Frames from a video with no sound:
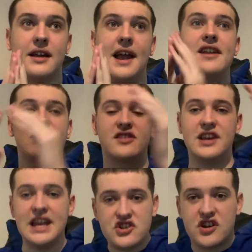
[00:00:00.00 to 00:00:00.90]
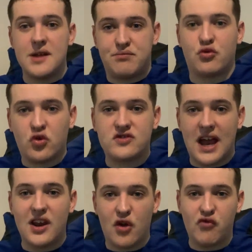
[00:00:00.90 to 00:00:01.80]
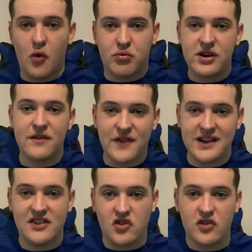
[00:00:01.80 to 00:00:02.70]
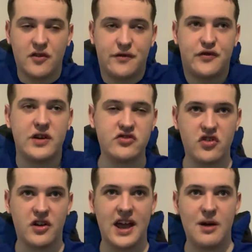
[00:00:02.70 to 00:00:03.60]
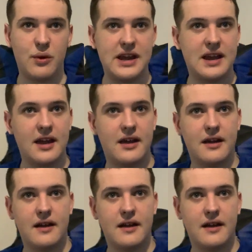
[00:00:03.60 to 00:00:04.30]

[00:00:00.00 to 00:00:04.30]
It's literally broad daylight robbery, the fact this guy's on 300-odd K a week.